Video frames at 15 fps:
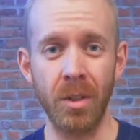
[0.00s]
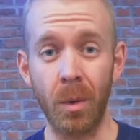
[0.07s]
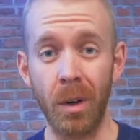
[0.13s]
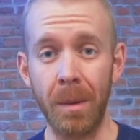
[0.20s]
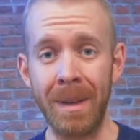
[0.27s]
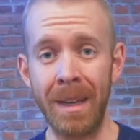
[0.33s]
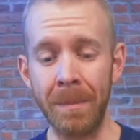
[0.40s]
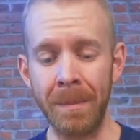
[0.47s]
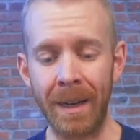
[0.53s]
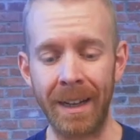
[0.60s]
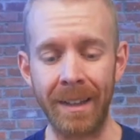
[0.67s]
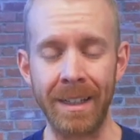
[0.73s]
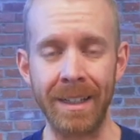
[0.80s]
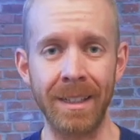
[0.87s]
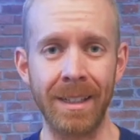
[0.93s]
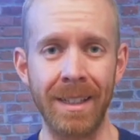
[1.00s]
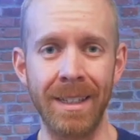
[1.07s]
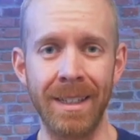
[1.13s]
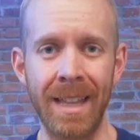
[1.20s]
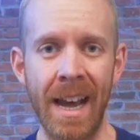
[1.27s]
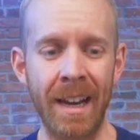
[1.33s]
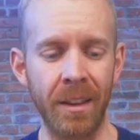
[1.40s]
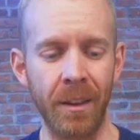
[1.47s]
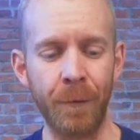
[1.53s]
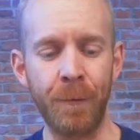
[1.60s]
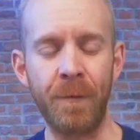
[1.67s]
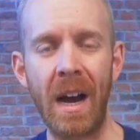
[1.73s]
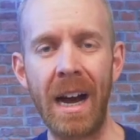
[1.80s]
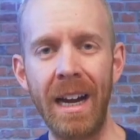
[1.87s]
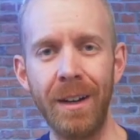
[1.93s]
So what I mean by this is that the
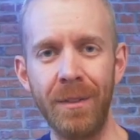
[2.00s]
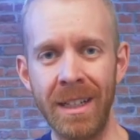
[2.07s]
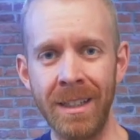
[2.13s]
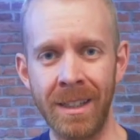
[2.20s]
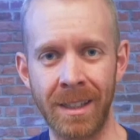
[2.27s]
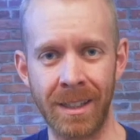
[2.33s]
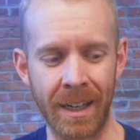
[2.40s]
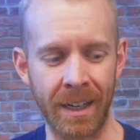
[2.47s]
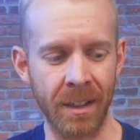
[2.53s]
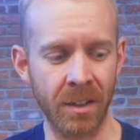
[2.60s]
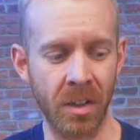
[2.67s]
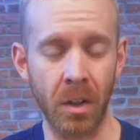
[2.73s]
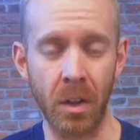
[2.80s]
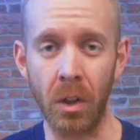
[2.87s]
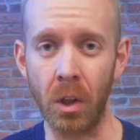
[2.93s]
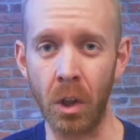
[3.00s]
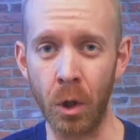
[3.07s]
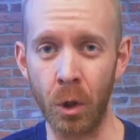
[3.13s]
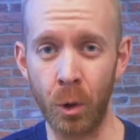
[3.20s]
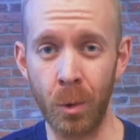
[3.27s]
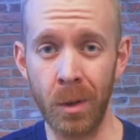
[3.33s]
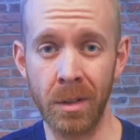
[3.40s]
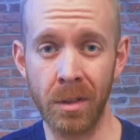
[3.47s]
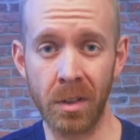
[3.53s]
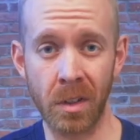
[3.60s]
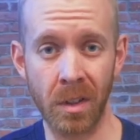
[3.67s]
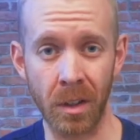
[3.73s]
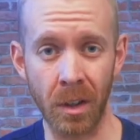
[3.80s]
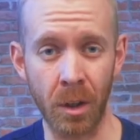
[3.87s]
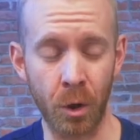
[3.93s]
five and six low,
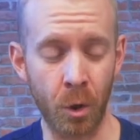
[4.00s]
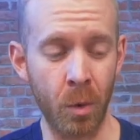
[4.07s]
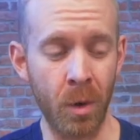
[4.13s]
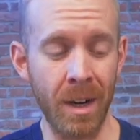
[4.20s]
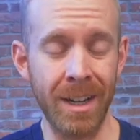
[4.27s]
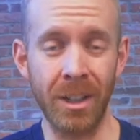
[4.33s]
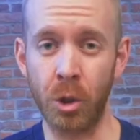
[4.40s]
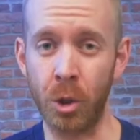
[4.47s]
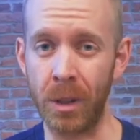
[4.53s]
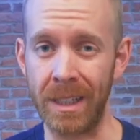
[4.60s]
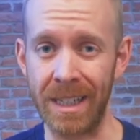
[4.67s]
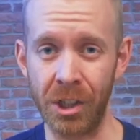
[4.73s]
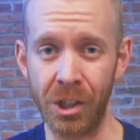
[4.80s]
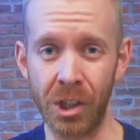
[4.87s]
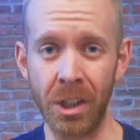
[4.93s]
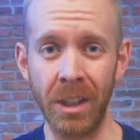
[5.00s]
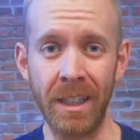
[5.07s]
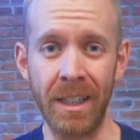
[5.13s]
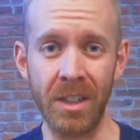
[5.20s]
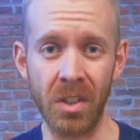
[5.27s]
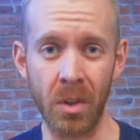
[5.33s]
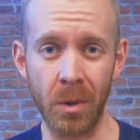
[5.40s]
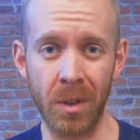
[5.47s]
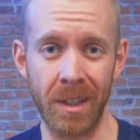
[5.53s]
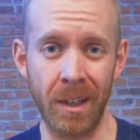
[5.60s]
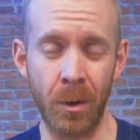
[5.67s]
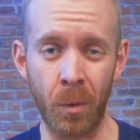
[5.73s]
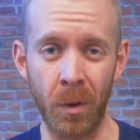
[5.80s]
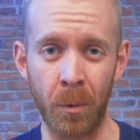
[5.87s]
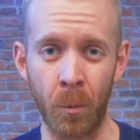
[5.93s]
slow, traditionally
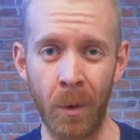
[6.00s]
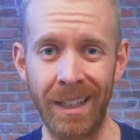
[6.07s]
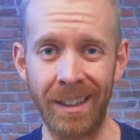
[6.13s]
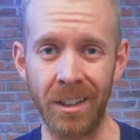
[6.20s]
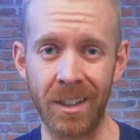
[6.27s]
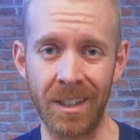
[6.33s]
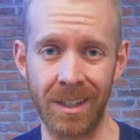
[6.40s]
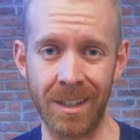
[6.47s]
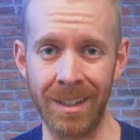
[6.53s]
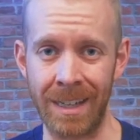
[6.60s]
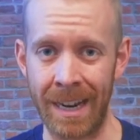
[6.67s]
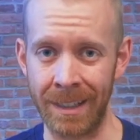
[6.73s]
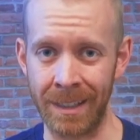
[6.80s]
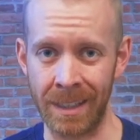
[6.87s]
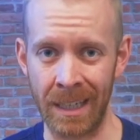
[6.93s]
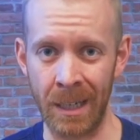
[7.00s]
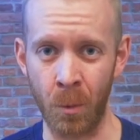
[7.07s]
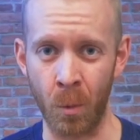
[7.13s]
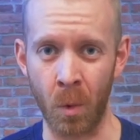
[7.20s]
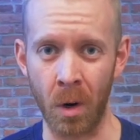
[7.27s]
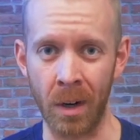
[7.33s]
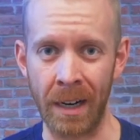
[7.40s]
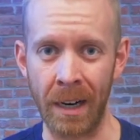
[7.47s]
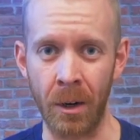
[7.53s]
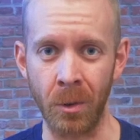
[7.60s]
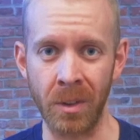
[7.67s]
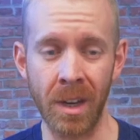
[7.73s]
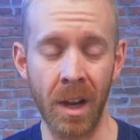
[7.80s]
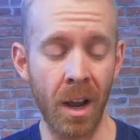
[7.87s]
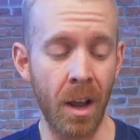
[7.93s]
associated with weight loss intensity
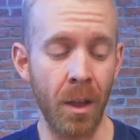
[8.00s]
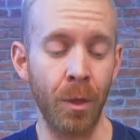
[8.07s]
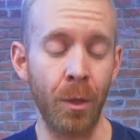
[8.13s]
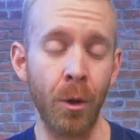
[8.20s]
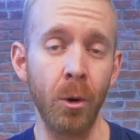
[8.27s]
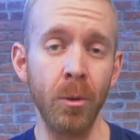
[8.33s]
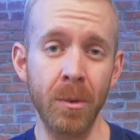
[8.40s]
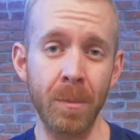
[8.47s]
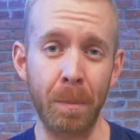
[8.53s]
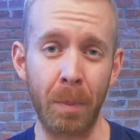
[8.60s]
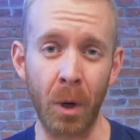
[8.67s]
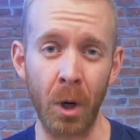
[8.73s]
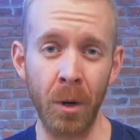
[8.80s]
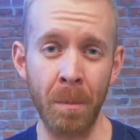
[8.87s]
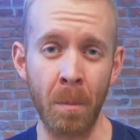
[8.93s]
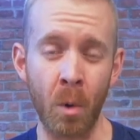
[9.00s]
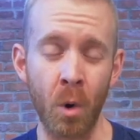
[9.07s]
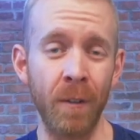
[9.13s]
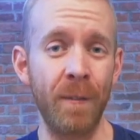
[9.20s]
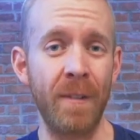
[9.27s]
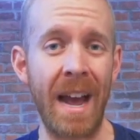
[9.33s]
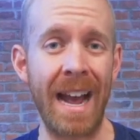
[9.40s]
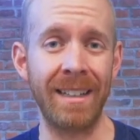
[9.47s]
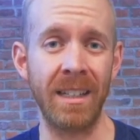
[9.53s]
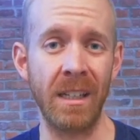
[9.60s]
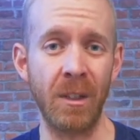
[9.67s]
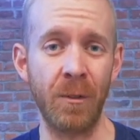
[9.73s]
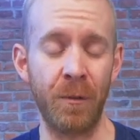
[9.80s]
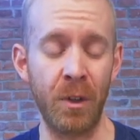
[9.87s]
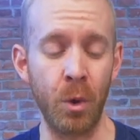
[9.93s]
workouts, those burn more fat
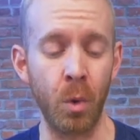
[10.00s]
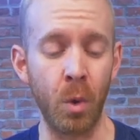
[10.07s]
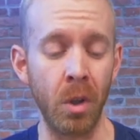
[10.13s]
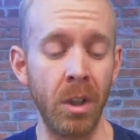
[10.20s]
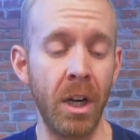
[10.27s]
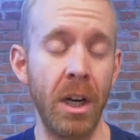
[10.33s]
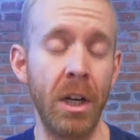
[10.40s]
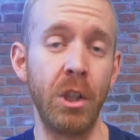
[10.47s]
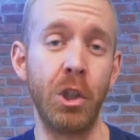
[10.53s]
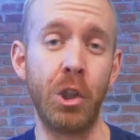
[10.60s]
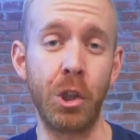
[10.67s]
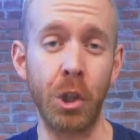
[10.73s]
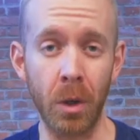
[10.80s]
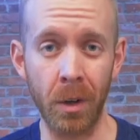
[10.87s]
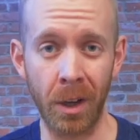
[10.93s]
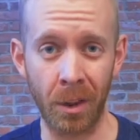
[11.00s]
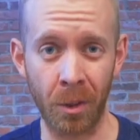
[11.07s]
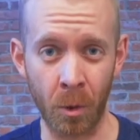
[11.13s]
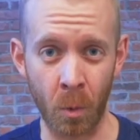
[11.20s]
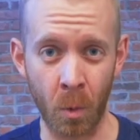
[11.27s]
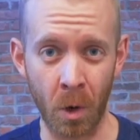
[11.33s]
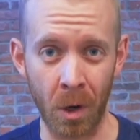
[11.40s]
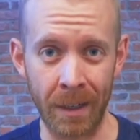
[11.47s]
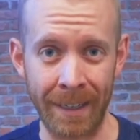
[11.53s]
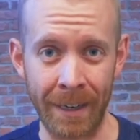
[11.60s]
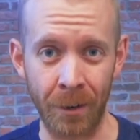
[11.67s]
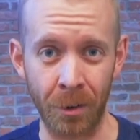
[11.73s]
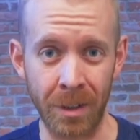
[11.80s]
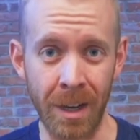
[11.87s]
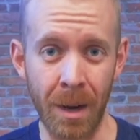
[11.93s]
as fuel during the
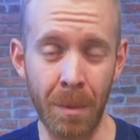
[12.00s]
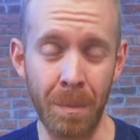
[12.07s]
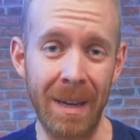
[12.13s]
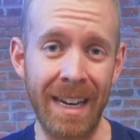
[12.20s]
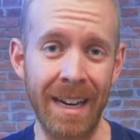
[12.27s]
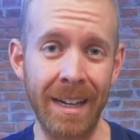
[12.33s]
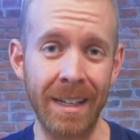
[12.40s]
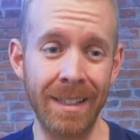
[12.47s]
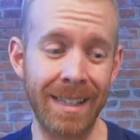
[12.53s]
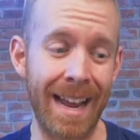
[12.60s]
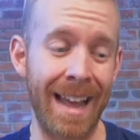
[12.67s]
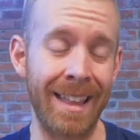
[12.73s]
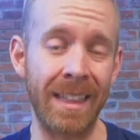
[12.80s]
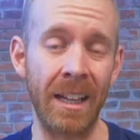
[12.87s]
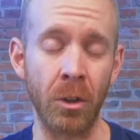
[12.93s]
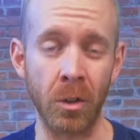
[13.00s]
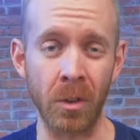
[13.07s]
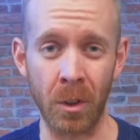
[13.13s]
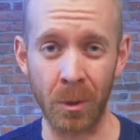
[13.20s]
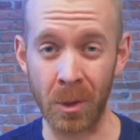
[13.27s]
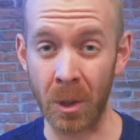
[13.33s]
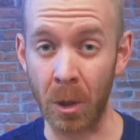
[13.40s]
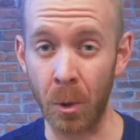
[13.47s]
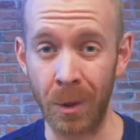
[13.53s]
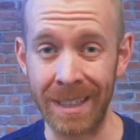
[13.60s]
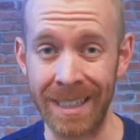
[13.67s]
workout because at that, those low